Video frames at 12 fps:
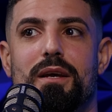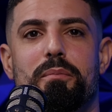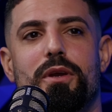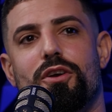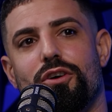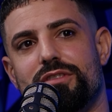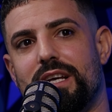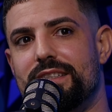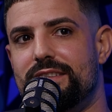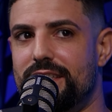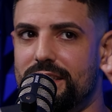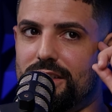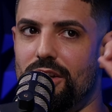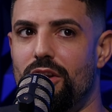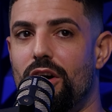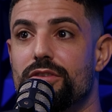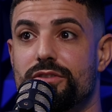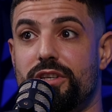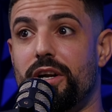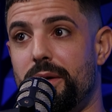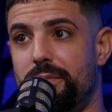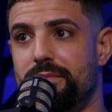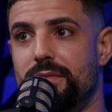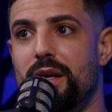because I think long
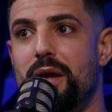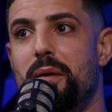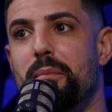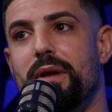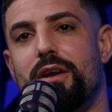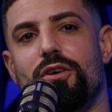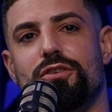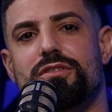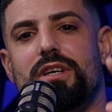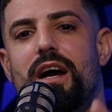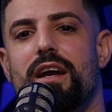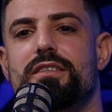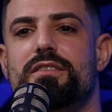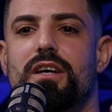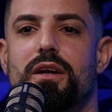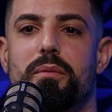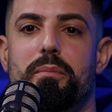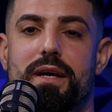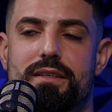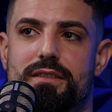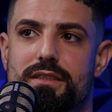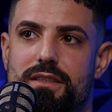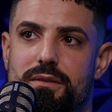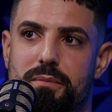term. Because I started
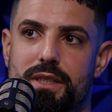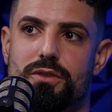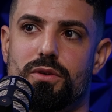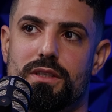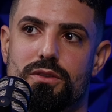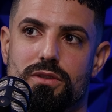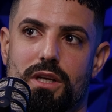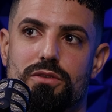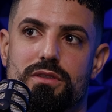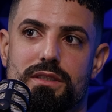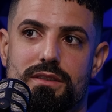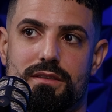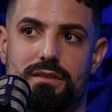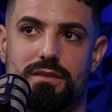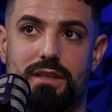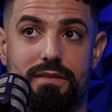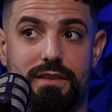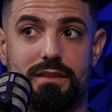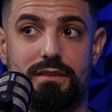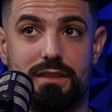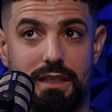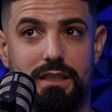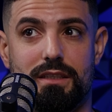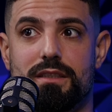investing in Bitcoin in
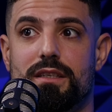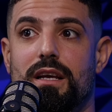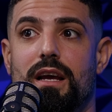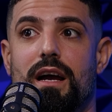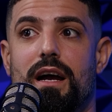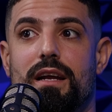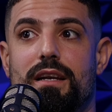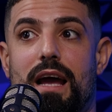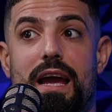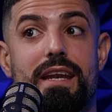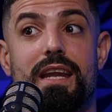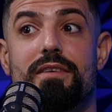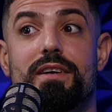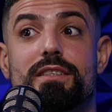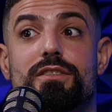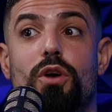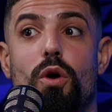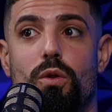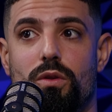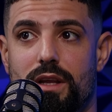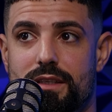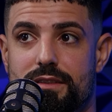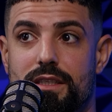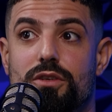2017 and I never sold
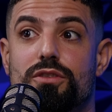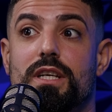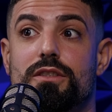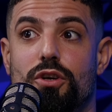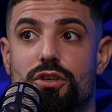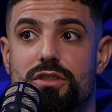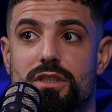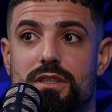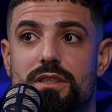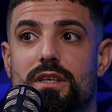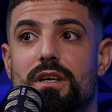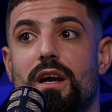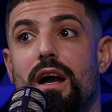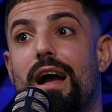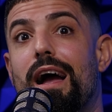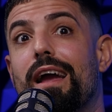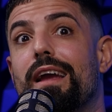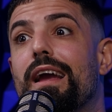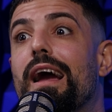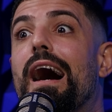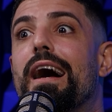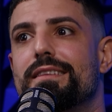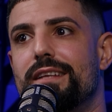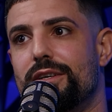a single Satoshi. I
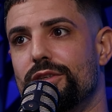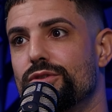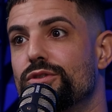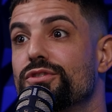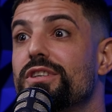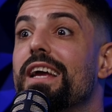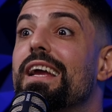got the returns I